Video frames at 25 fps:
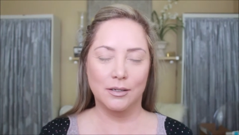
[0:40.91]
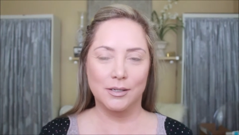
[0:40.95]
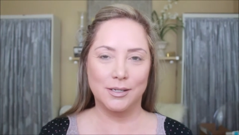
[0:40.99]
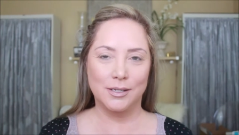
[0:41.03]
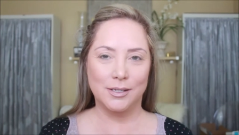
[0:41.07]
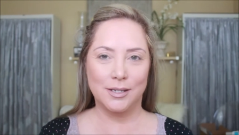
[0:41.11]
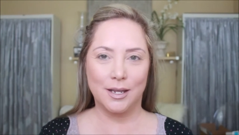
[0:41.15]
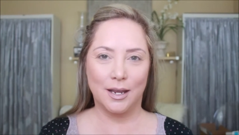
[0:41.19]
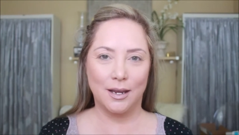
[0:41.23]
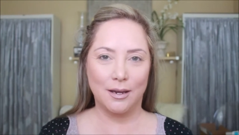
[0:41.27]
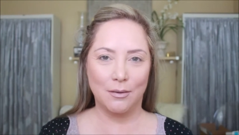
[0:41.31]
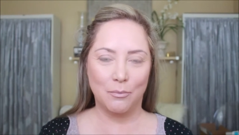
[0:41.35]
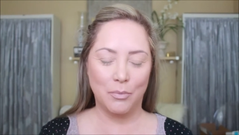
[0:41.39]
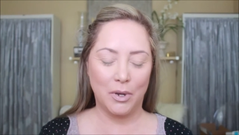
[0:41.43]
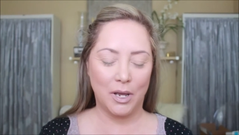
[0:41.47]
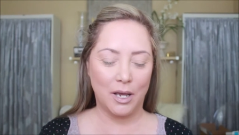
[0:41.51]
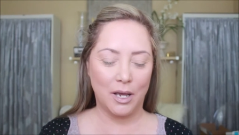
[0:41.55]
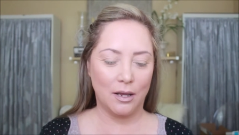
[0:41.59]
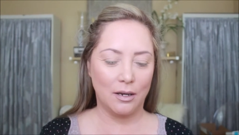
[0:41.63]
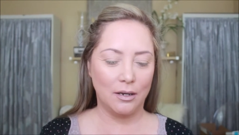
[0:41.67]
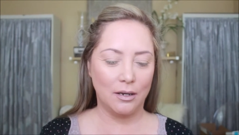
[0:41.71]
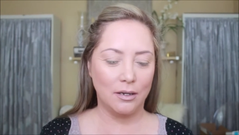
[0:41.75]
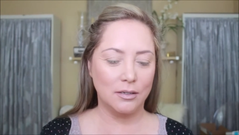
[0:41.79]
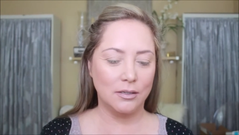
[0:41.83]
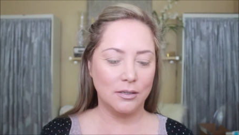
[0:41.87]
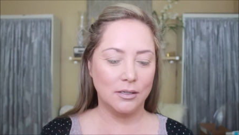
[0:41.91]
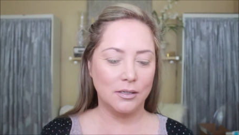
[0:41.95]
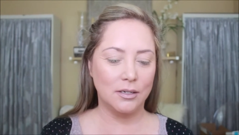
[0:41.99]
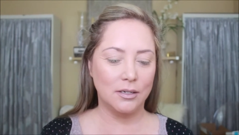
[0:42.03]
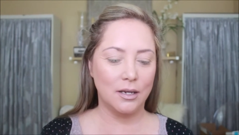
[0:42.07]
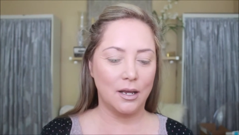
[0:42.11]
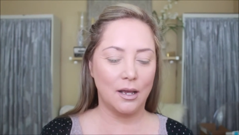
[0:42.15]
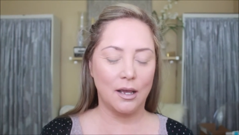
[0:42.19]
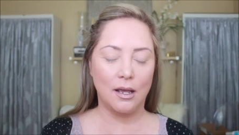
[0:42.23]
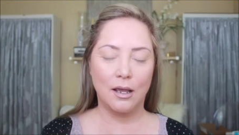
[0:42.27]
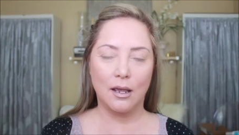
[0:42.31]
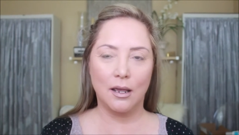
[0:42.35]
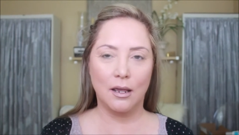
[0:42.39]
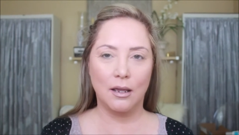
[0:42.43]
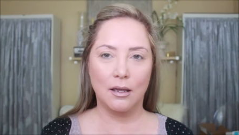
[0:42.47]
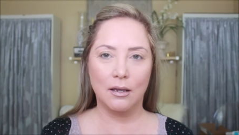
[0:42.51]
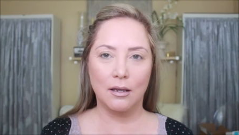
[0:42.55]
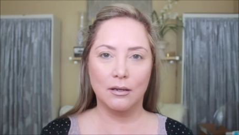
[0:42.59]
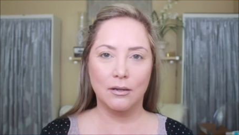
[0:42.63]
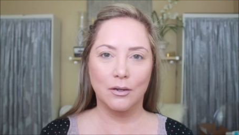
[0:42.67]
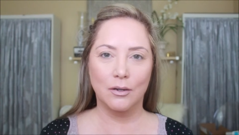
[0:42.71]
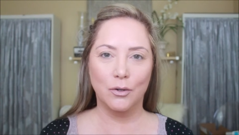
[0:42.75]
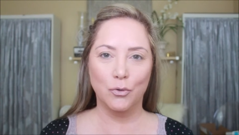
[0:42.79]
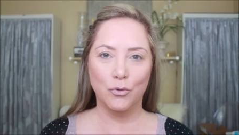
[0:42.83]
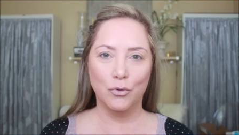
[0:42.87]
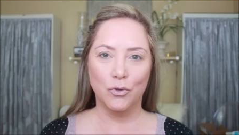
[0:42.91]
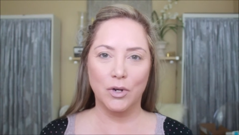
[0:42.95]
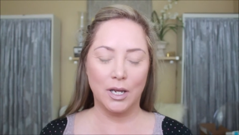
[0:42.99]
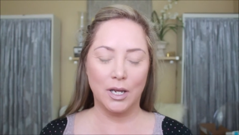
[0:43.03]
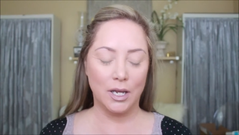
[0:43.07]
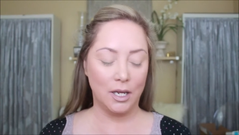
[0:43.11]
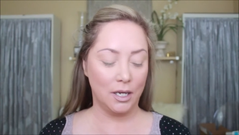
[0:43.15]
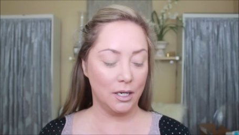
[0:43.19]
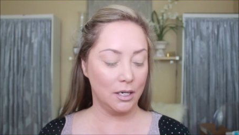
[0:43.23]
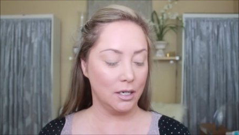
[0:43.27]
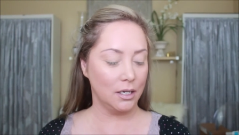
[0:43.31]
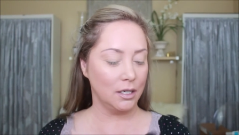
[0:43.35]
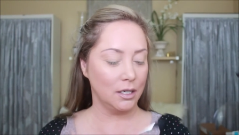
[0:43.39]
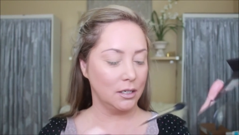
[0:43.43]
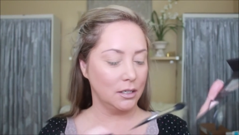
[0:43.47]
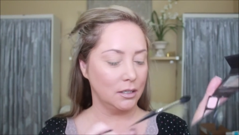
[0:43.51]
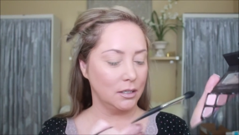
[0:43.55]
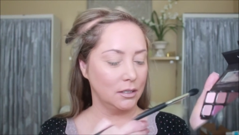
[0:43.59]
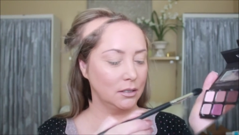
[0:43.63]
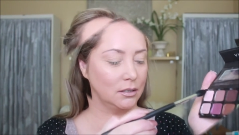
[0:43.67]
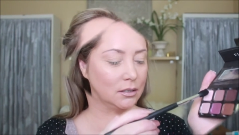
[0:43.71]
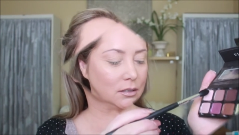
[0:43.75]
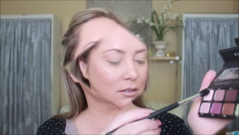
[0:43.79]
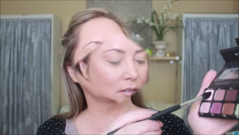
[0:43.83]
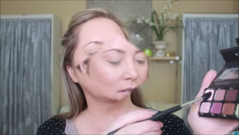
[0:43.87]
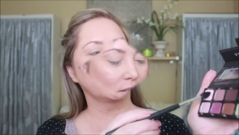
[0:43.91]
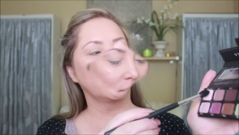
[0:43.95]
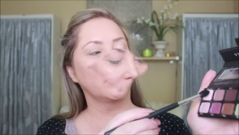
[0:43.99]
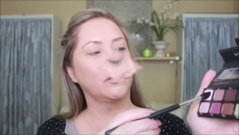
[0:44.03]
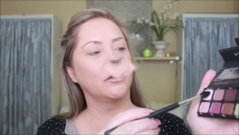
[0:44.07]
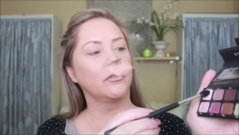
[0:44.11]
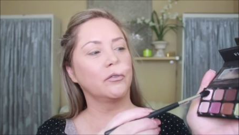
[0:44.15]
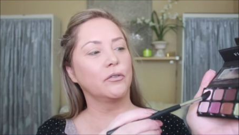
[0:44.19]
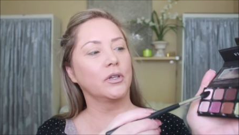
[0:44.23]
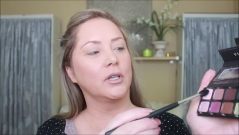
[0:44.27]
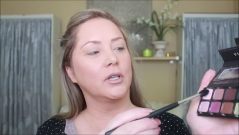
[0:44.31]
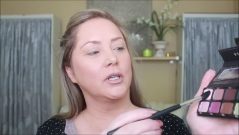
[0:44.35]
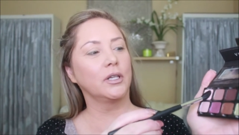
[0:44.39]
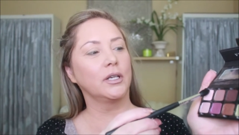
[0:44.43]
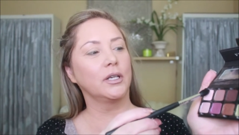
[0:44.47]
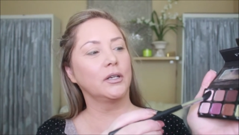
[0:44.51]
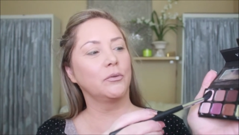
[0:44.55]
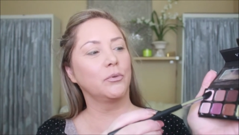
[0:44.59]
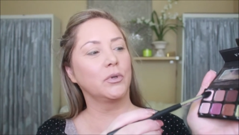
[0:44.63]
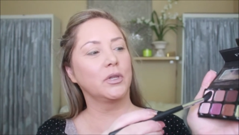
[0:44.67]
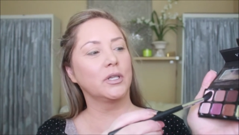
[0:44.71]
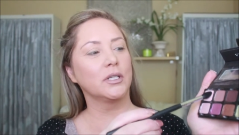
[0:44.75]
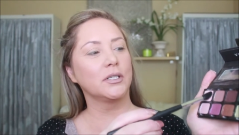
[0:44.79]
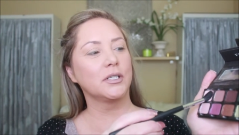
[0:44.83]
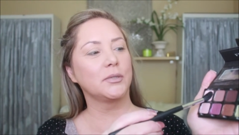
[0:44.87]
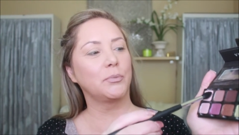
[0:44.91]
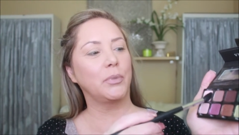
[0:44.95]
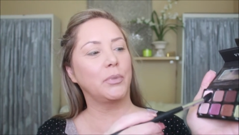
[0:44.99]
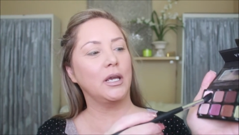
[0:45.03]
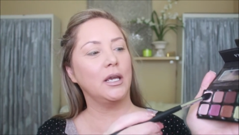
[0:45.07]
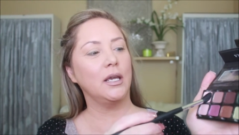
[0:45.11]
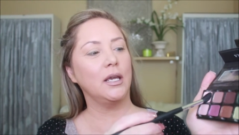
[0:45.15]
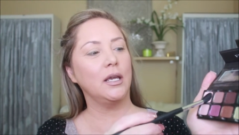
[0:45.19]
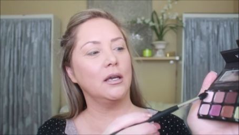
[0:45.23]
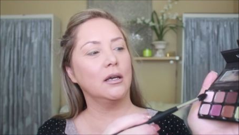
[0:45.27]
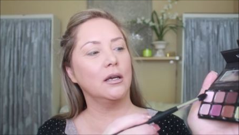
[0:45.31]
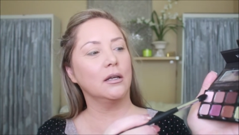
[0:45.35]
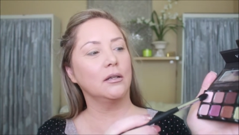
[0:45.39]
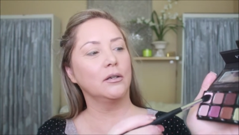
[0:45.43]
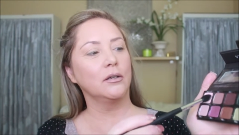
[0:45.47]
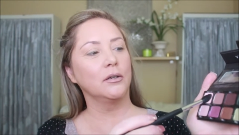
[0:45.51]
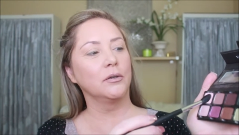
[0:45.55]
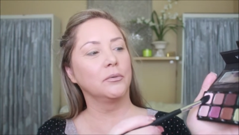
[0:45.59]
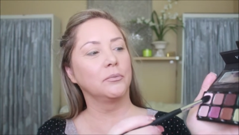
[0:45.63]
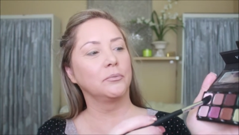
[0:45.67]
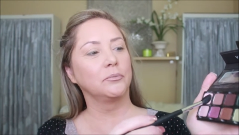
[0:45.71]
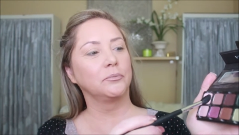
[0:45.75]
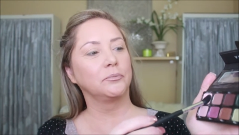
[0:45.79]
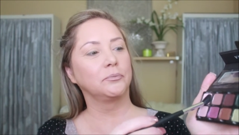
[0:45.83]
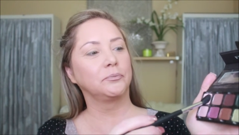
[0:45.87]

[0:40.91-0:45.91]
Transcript: St. Patty's Day green. We're going to start all over the lid with this pinky color.